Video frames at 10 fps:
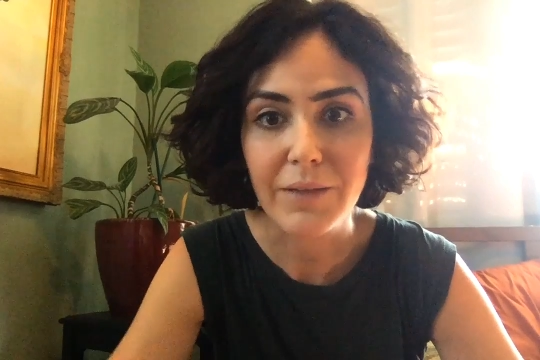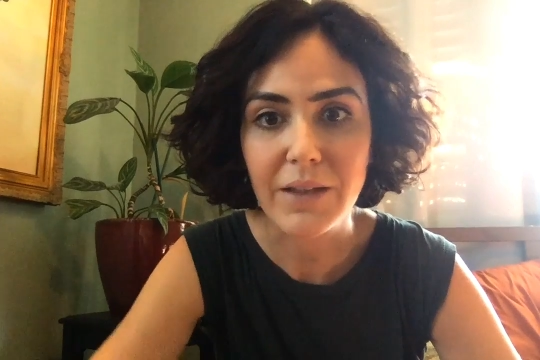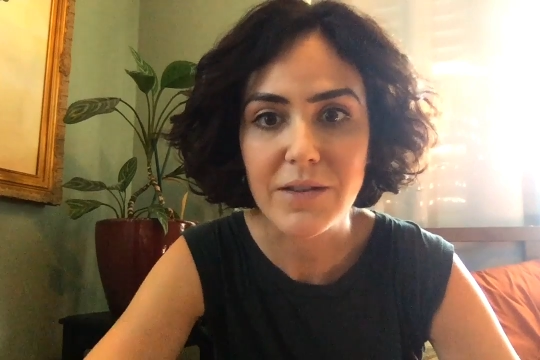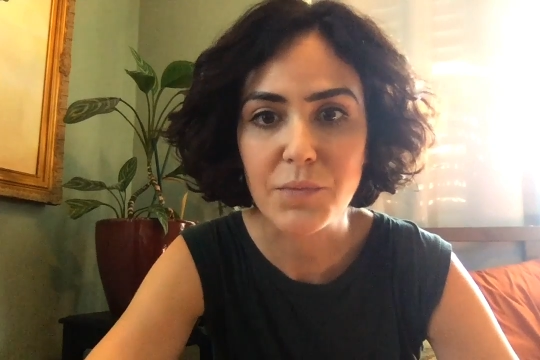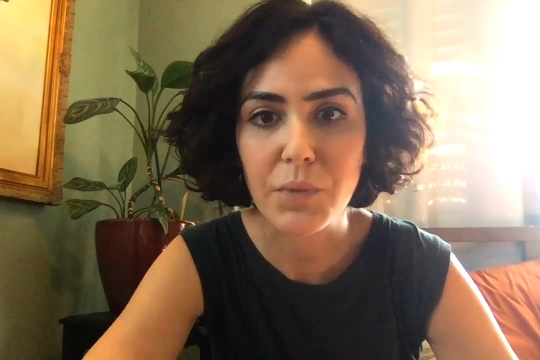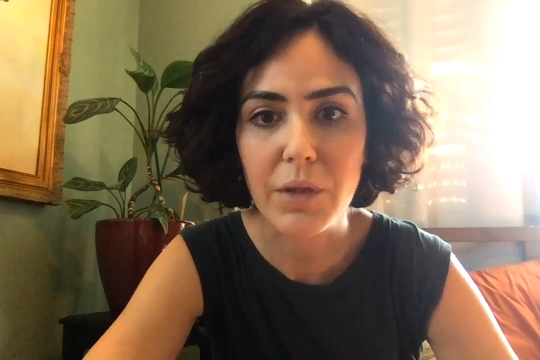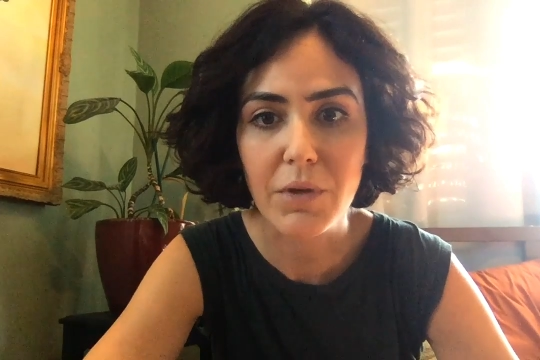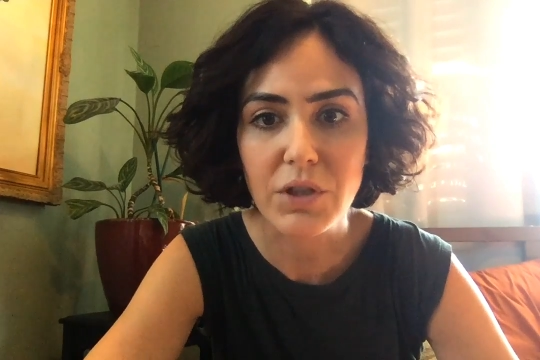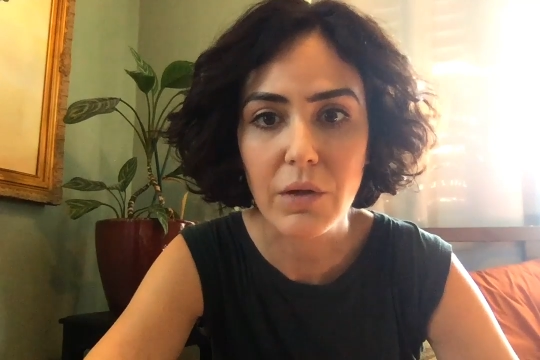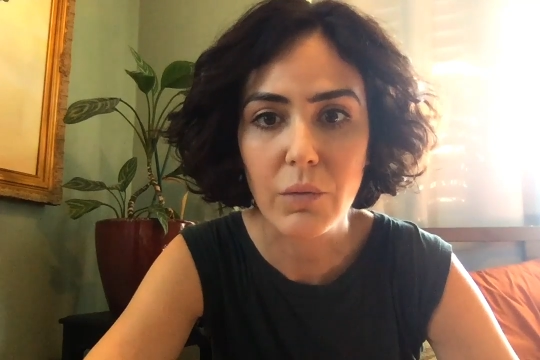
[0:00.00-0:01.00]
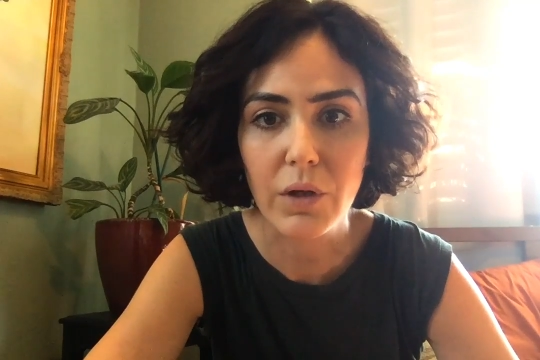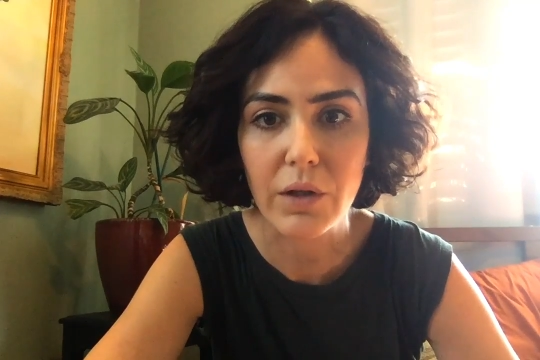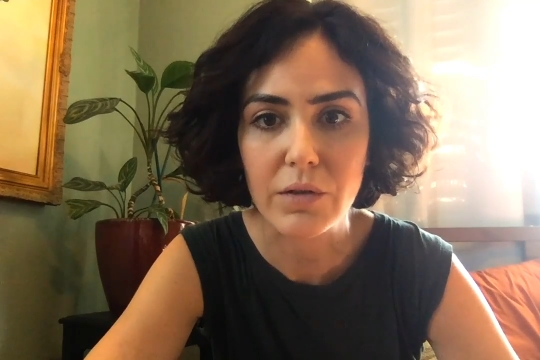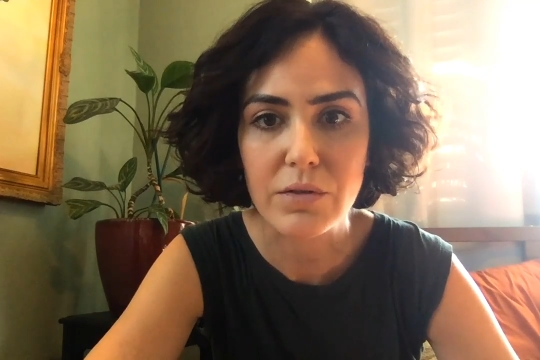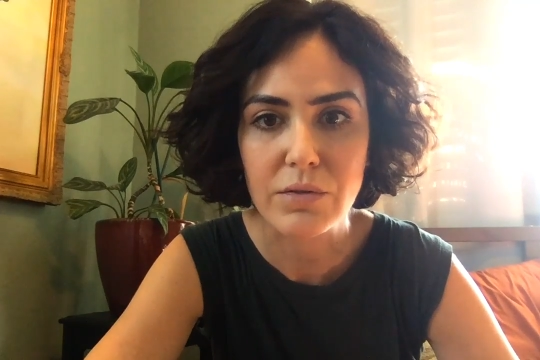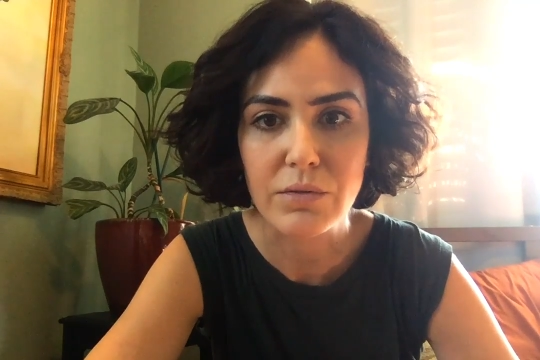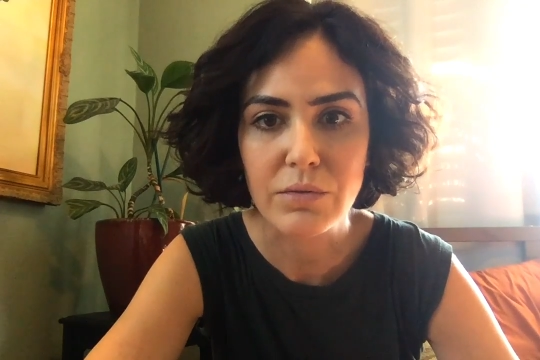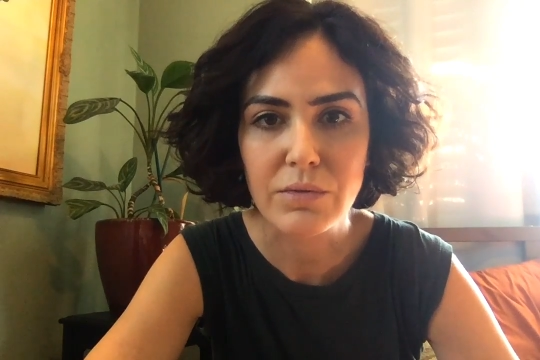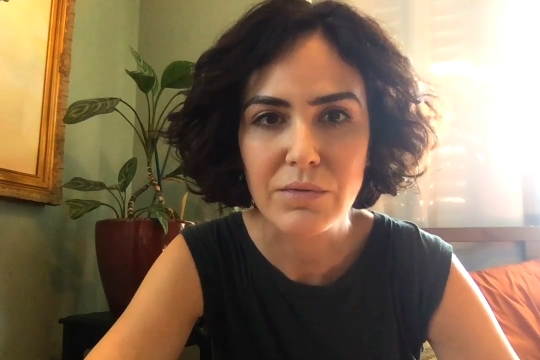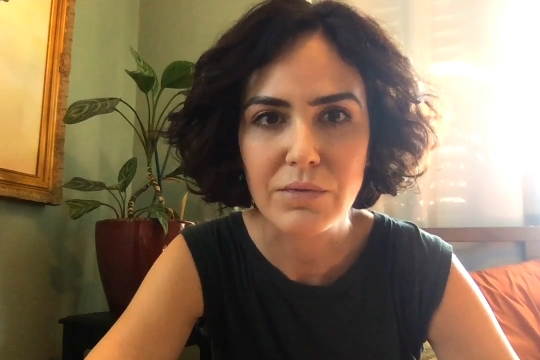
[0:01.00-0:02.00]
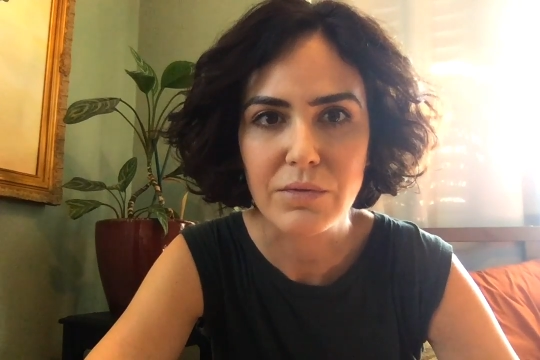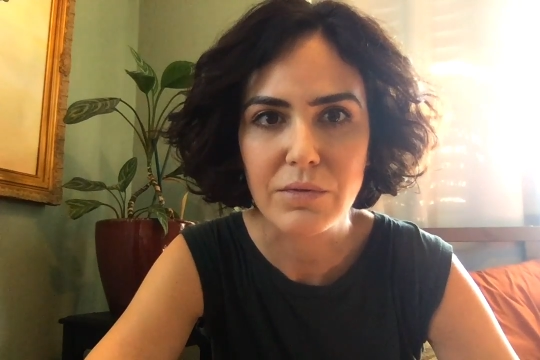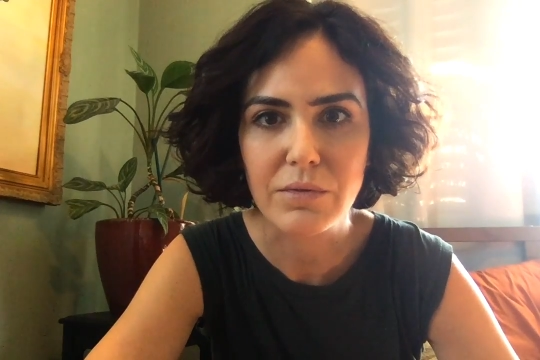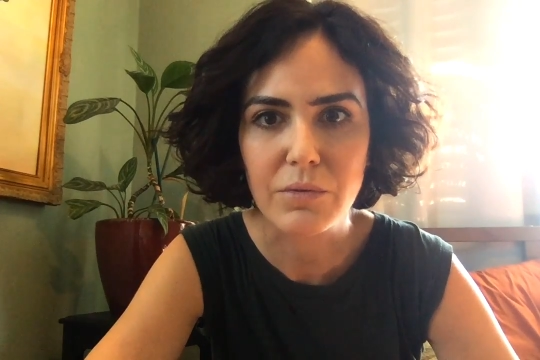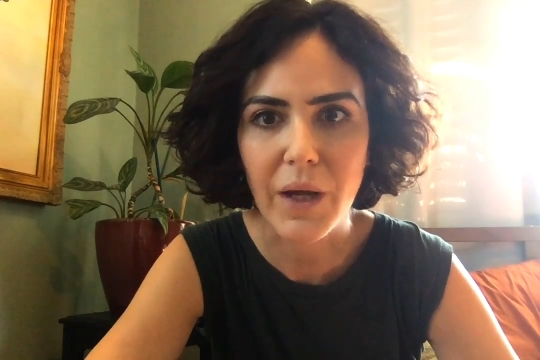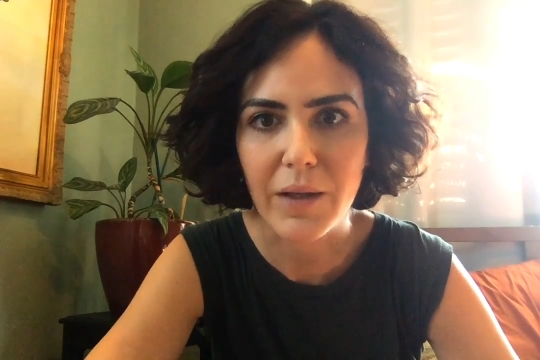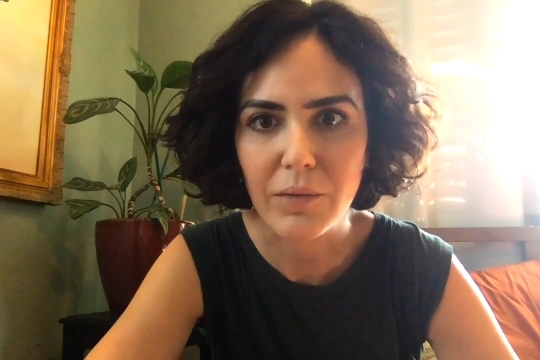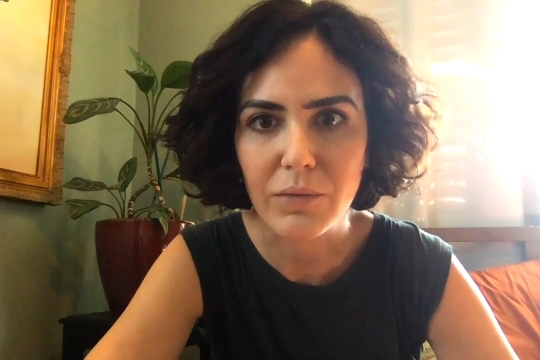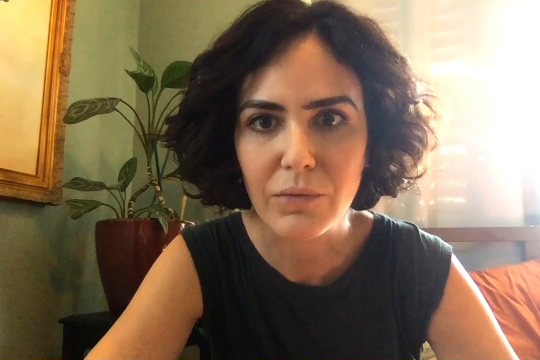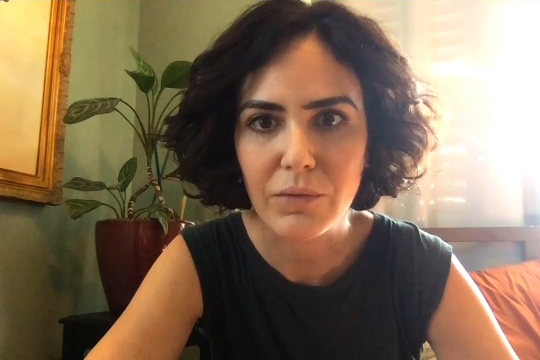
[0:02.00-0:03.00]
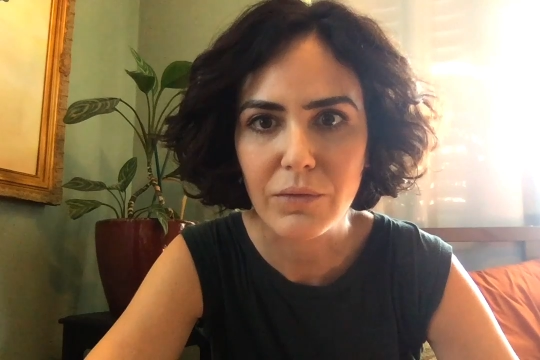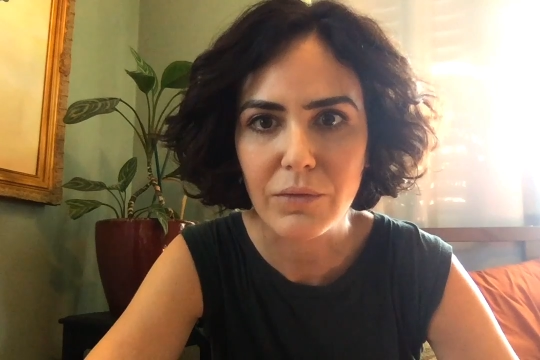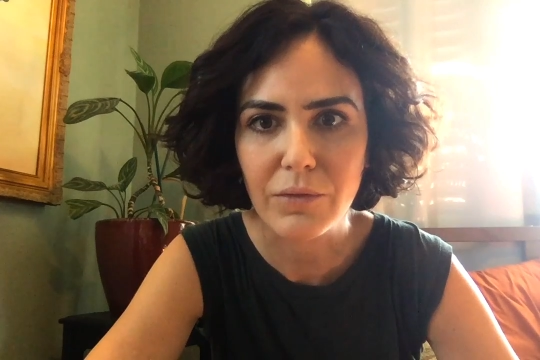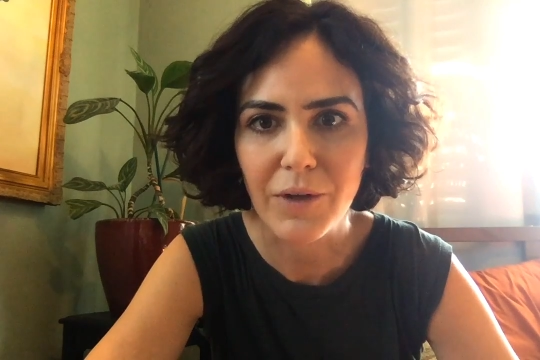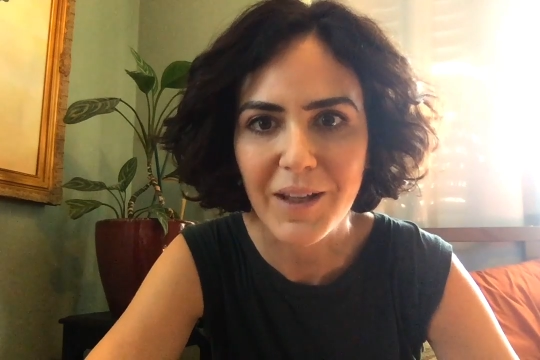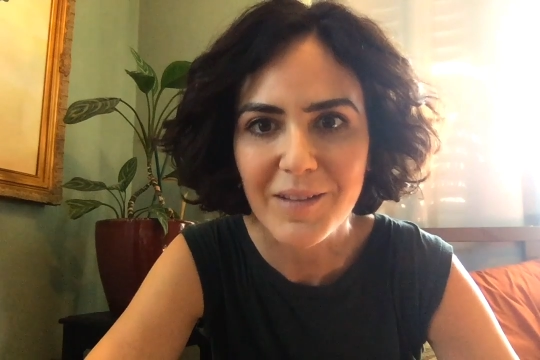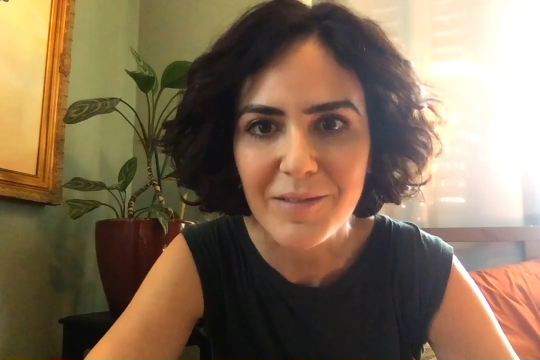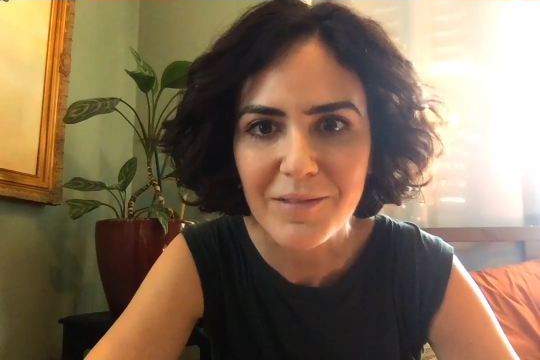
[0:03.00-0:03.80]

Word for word: that's pretty much how it works. Wait, wait.